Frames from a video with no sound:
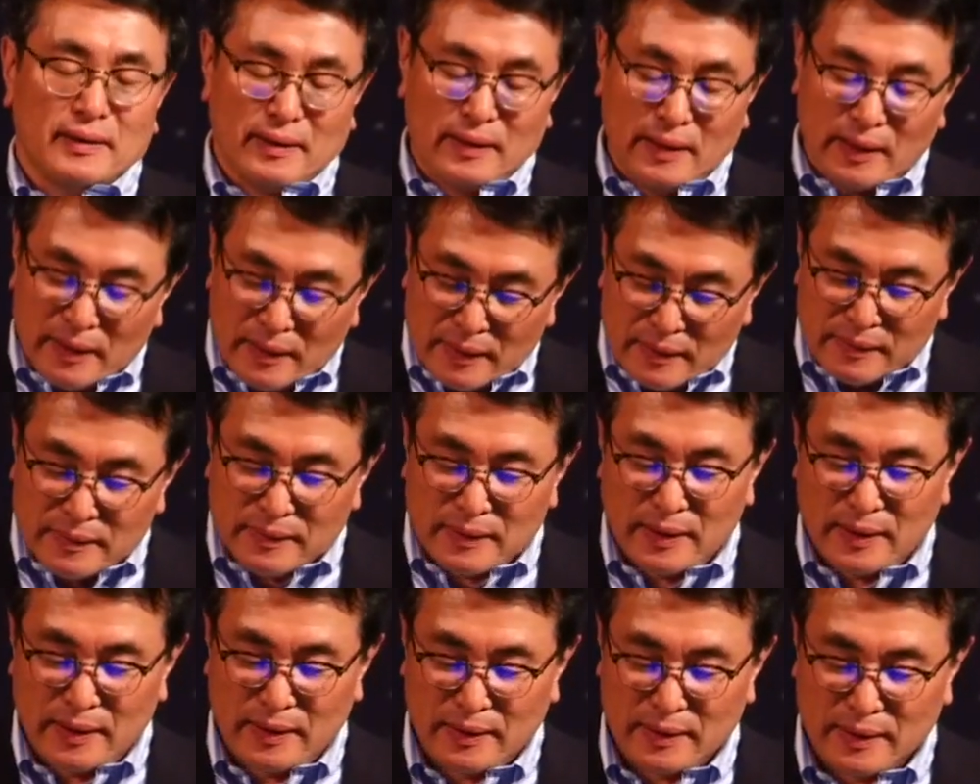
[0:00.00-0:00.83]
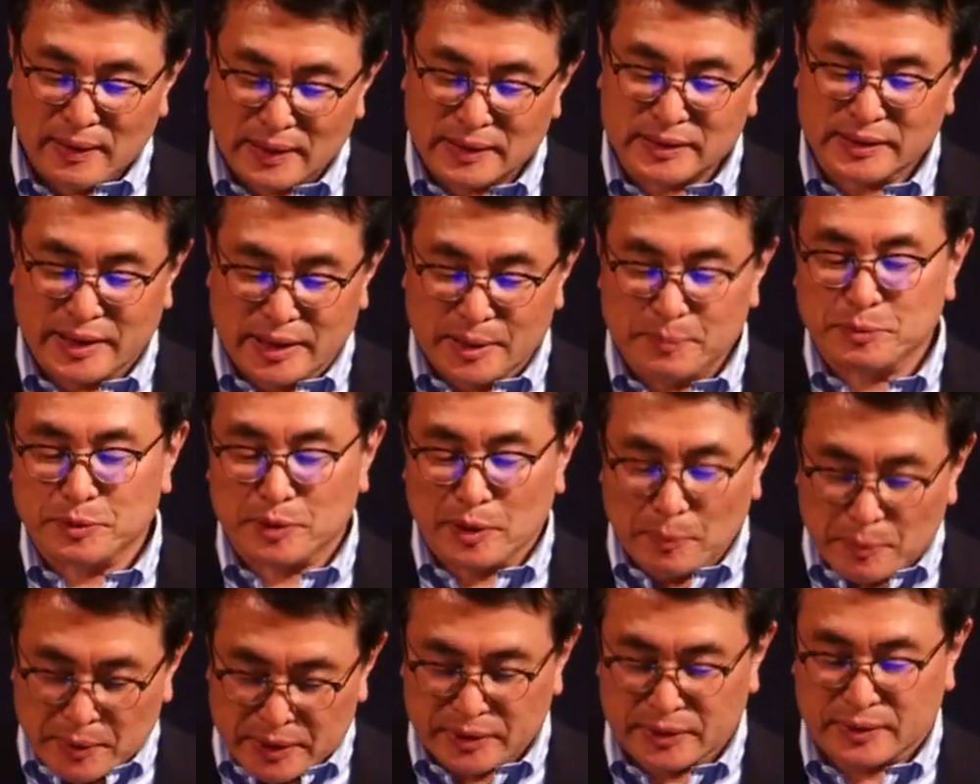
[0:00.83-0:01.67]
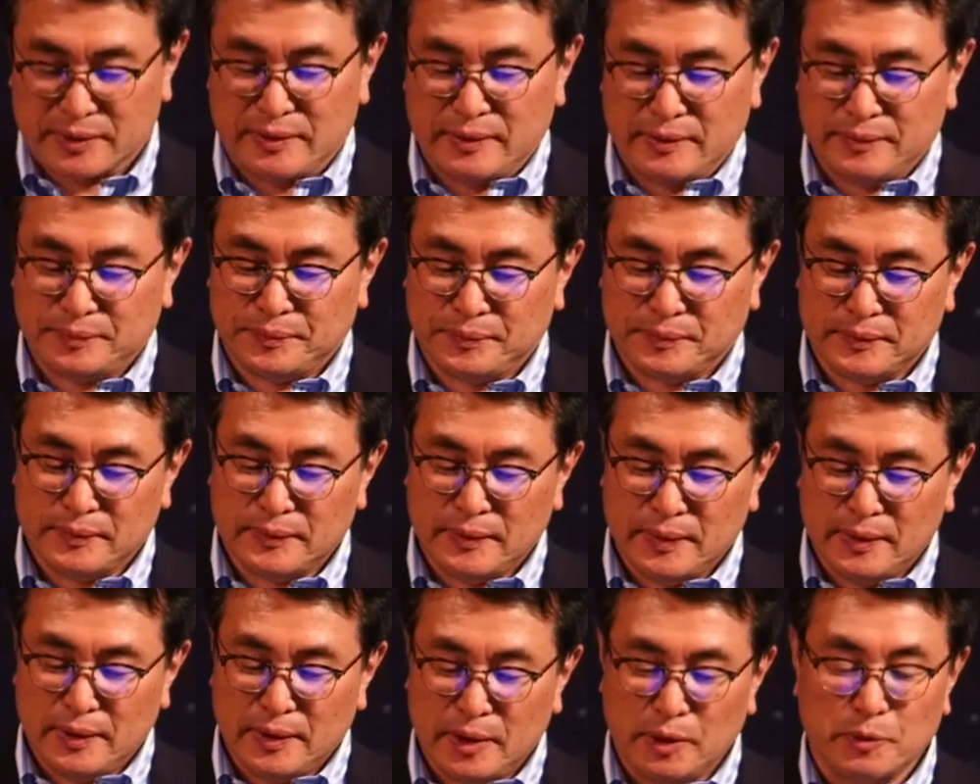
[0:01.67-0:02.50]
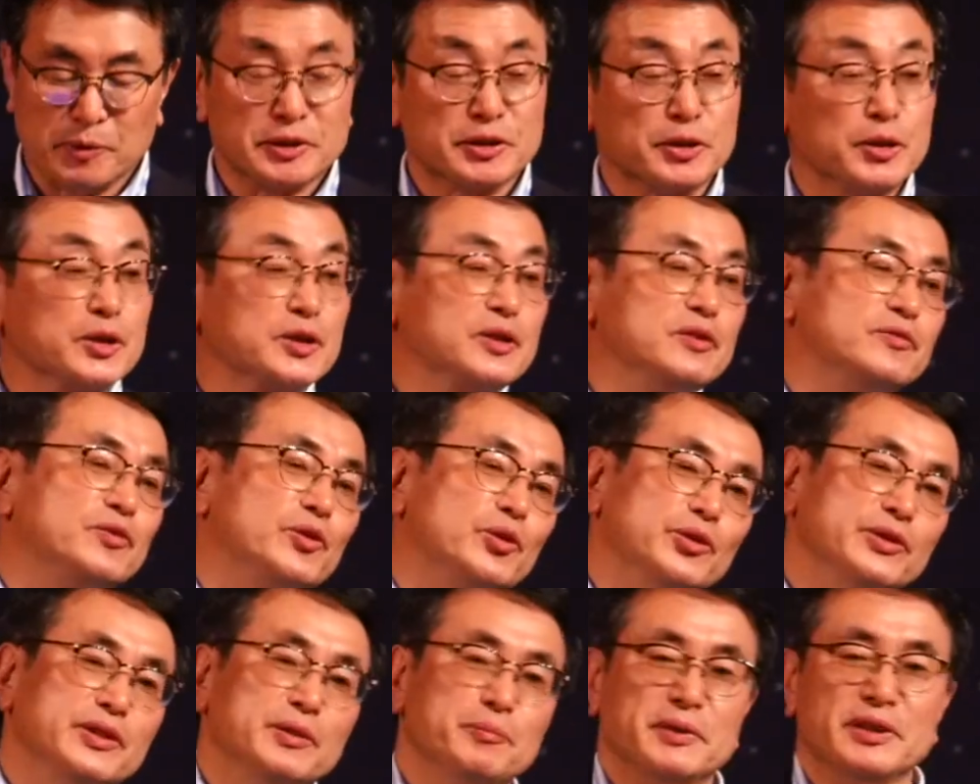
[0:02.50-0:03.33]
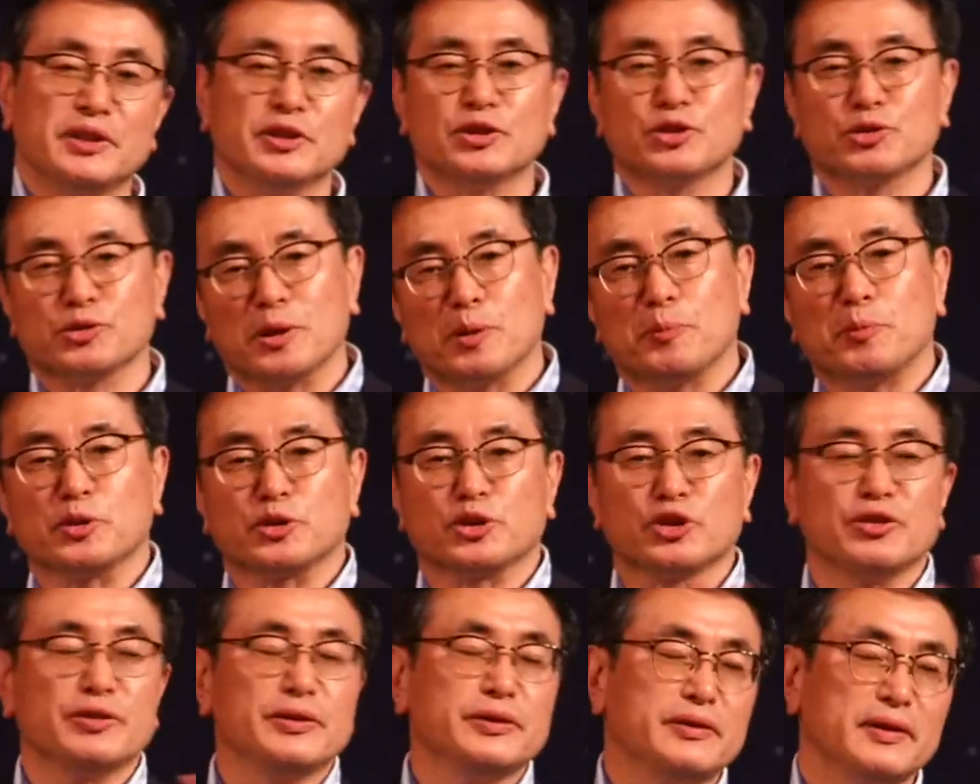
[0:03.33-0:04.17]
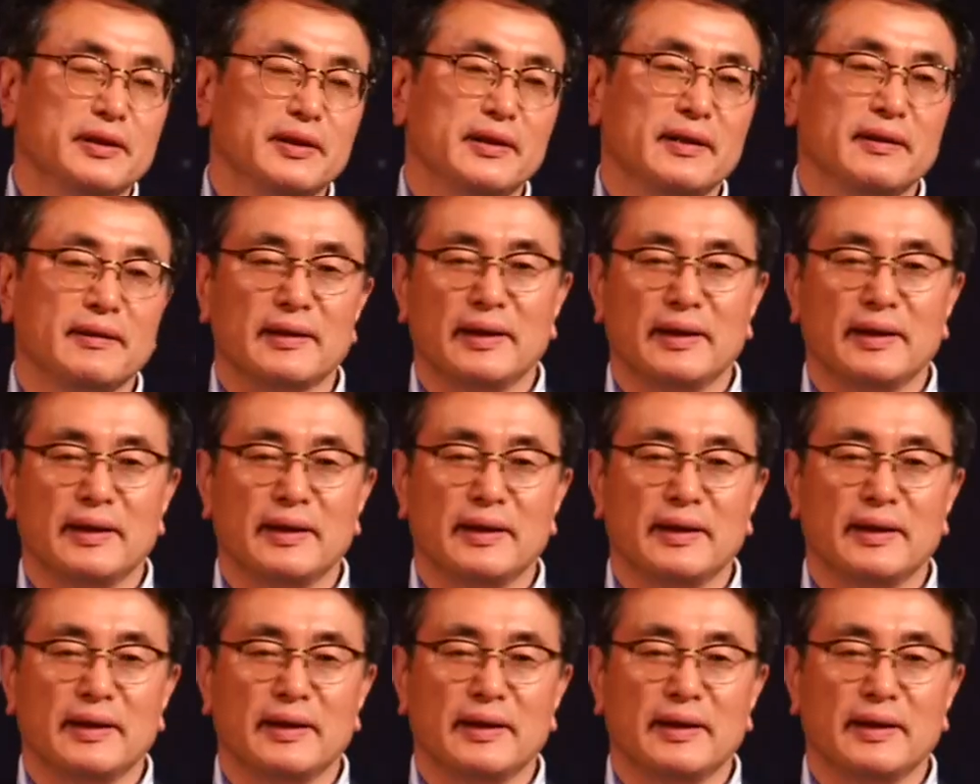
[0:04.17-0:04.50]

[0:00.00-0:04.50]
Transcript: And as he promised, he was looking for the ministry opportunity.